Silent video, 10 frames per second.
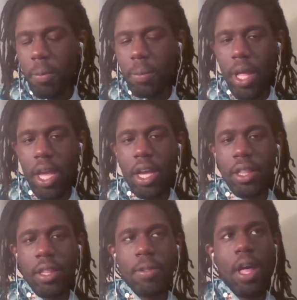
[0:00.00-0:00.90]
Like
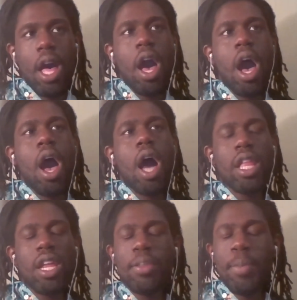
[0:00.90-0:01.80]
a lot
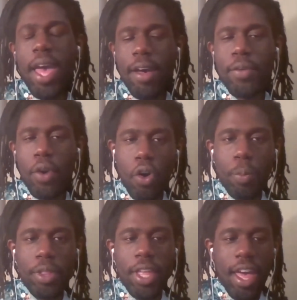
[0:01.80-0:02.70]
of them have hope
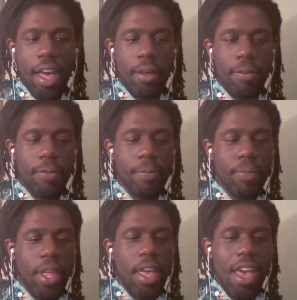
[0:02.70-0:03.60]
and they have
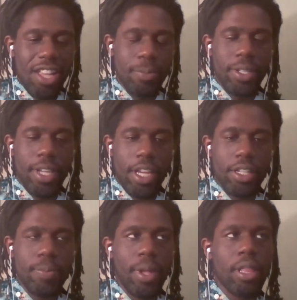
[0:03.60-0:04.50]
expectations,
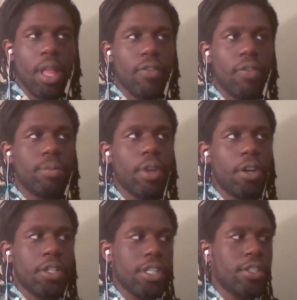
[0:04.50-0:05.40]
but like a lot of them are
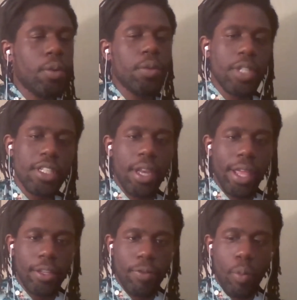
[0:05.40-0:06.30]
just so
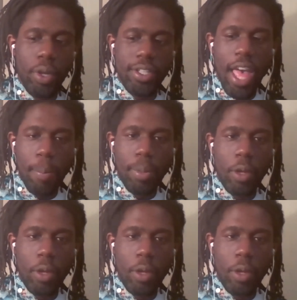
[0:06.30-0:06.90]
disconnected from what's happening